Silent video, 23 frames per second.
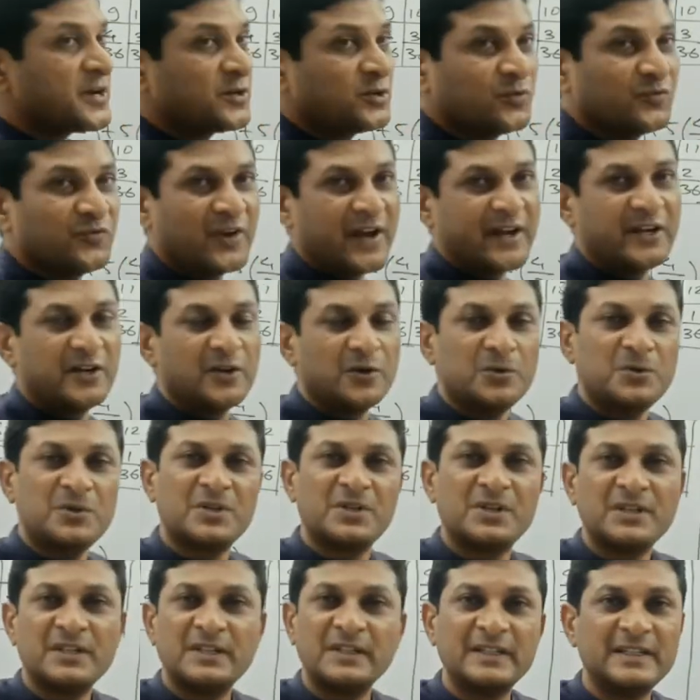to find
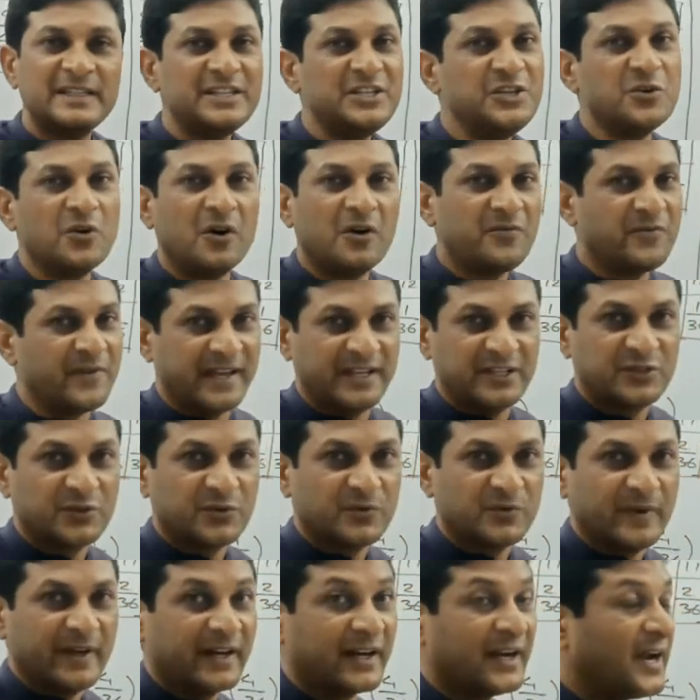out e of x
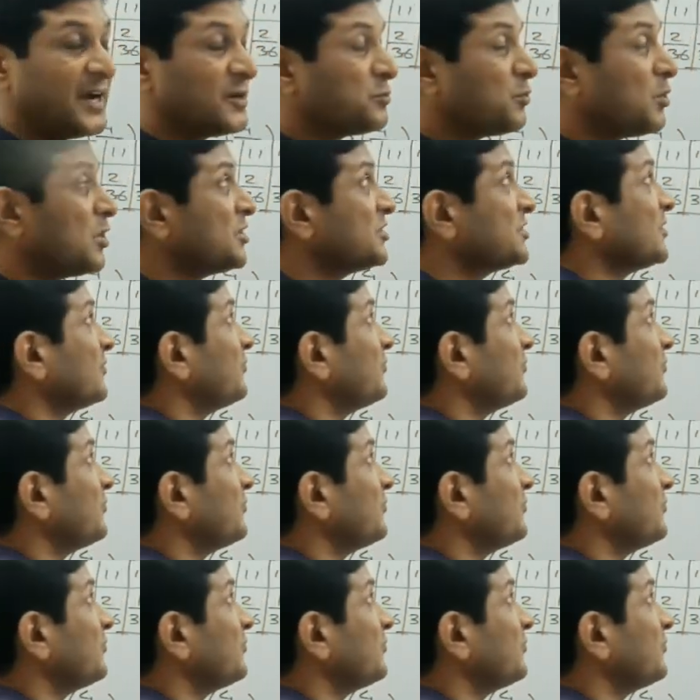square. And what is the